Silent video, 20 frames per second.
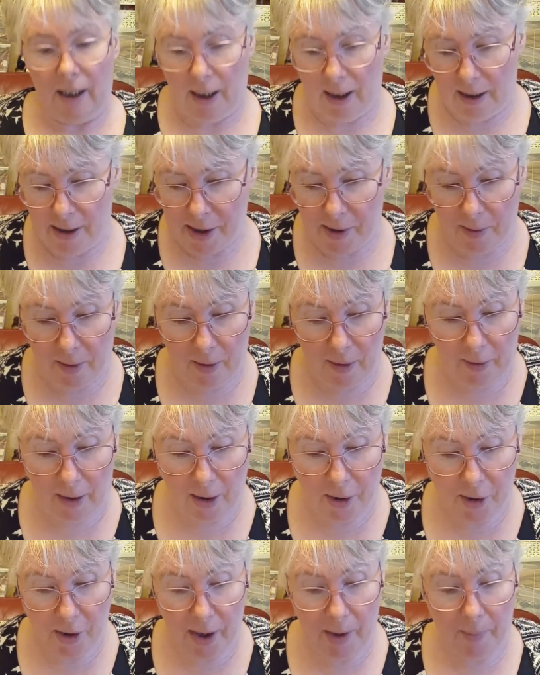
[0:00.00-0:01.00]
So I'll
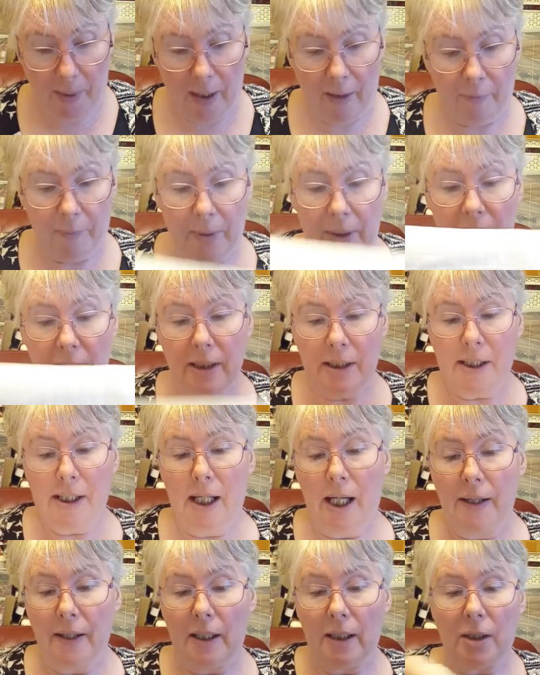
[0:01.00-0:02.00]
show you where I've worked,
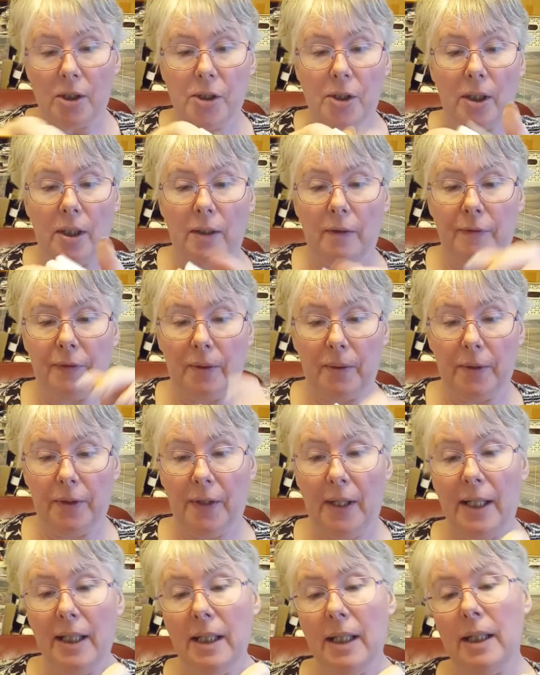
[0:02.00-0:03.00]
and then I'll show you the full
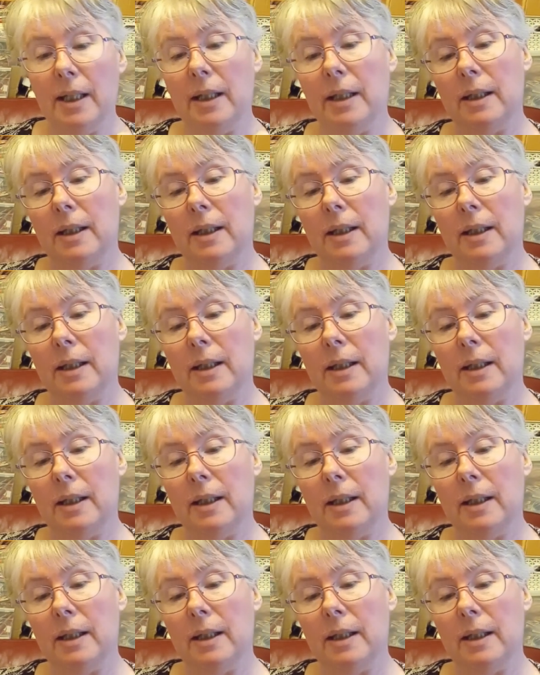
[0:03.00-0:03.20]
thing.